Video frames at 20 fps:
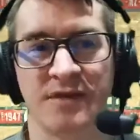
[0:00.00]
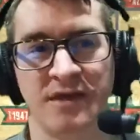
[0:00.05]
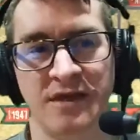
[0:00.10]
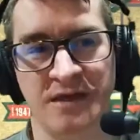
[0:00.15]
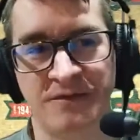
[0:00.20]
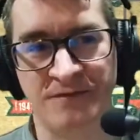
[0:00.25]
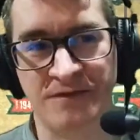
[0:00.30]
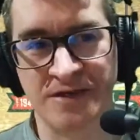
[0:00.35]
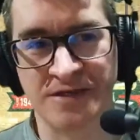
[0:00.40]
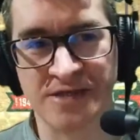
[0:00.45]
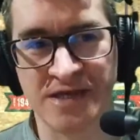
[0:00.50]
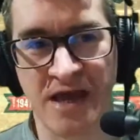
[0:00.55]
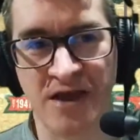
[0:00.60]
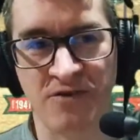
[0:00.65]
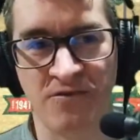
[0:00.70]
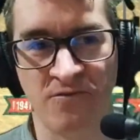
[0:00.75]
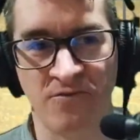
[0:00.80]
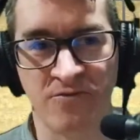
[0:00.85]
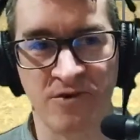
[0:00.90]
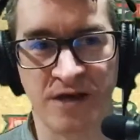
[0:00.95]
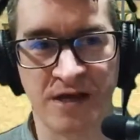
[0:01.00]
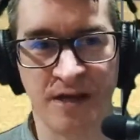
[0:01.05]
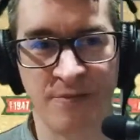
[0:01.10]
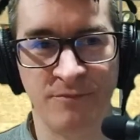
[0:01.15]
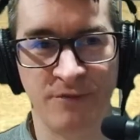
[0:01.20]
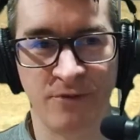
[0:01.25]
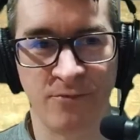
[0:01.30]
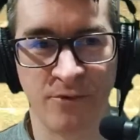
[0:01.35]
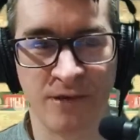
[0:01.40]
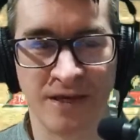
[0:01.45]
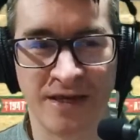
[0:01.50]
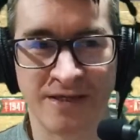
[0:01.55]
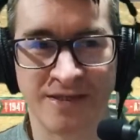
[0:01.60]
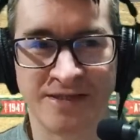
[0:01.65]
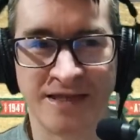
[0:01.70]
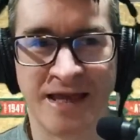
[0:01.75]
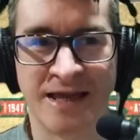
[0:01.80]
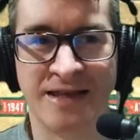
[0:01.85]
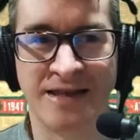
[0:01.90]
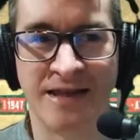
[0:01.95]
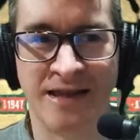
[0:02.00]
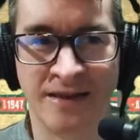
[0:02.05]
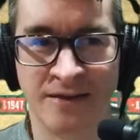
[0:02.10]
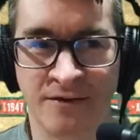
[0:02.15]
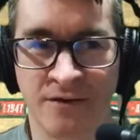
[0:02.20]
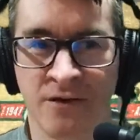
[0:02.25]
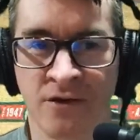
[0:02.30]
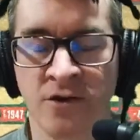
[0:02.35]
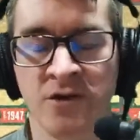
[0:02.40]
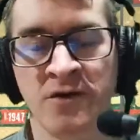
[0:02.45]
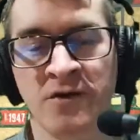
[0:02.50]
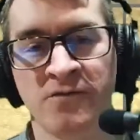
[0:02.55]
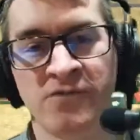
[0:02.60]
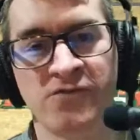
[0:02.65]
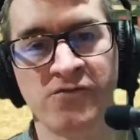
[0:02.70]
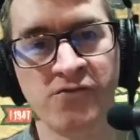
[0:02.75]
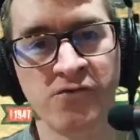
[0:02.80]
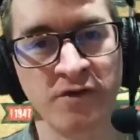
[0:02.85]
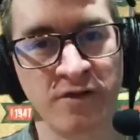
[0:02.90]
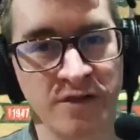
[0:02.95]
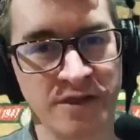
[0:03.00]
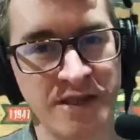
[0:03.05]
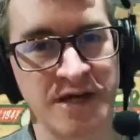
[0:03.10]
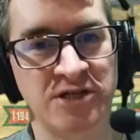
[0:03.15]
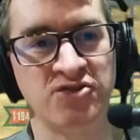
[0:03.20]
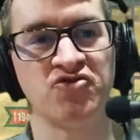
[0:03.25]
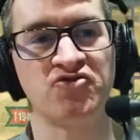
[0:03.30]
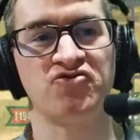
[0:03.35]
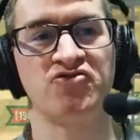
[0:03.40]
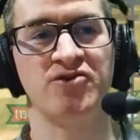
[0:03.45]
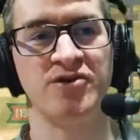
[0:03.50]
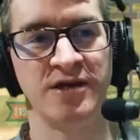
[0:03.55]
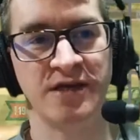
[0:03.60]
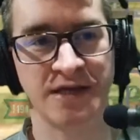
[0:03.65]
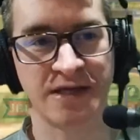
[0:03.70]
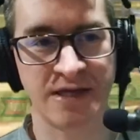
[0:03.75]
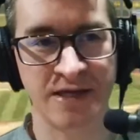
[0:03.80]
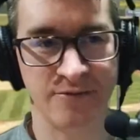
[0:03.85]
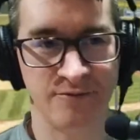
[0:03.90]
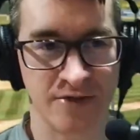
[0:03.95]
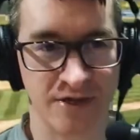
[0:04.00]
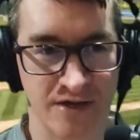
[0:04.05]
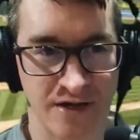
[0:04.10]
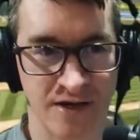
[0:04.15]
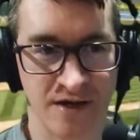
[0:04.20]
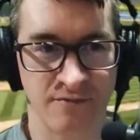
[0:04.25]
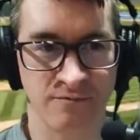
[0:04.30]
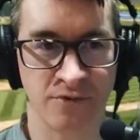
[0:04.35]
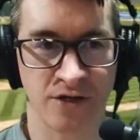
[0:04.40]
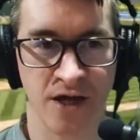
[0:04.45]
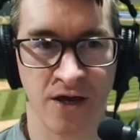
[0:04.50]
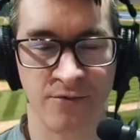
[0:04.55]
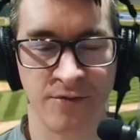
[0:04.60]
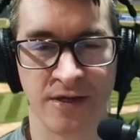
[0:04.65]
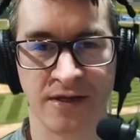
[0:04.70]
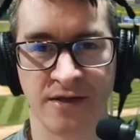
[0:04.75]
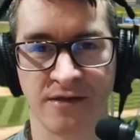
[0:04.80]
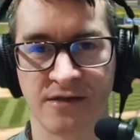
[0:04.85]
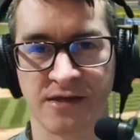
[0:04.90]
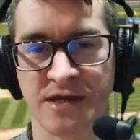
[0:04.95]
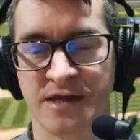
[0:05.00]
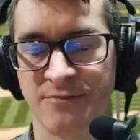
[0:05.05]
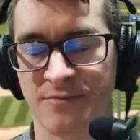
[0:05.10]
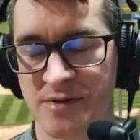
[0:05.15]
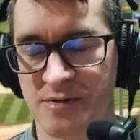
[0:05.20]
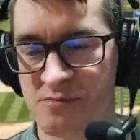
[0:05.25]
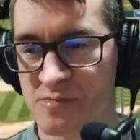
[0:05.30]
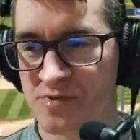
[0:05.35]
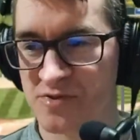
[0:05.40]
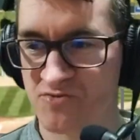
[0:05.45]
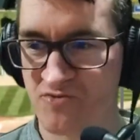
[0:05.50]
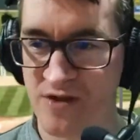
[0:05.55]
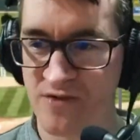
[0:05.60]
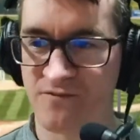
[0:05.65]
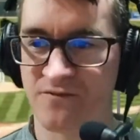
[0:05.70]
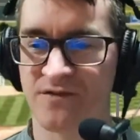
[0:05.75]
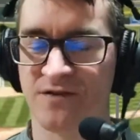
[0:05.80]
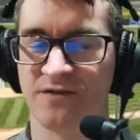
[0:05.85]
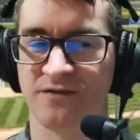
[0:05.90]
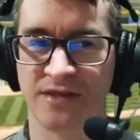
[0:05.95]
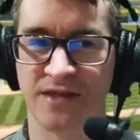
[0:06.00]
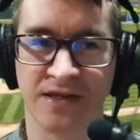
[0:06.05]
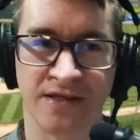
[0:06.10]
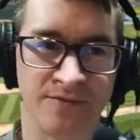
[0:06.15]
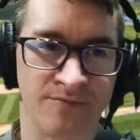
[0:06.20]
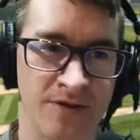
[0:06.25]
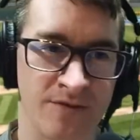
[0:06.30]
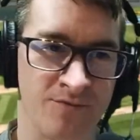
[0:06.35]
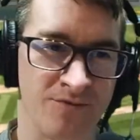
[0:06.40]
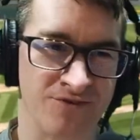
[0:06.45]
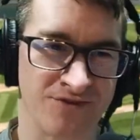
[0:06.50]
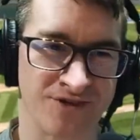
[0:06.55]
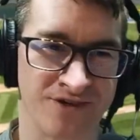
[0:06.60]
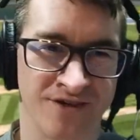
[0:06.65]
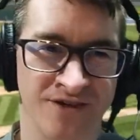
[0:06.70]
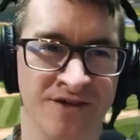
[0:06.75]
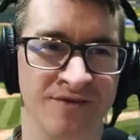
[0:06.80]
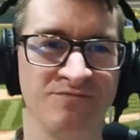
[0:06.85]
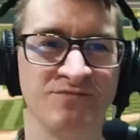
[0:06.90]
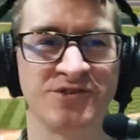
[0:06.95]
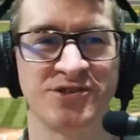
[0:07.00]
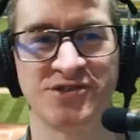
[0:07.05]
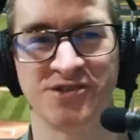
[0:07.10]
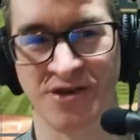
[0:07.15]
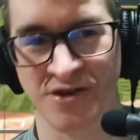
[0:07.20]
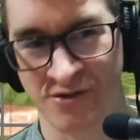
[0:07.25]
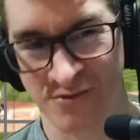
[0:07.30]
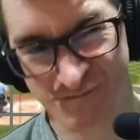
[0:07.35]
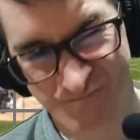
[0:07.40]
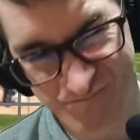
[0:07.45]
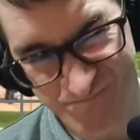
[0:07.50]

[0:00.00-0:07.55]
if he's out for a couple of weeks and then for all they'll try and keep the arm going and keep it at the strength, he'll need a bit more time. So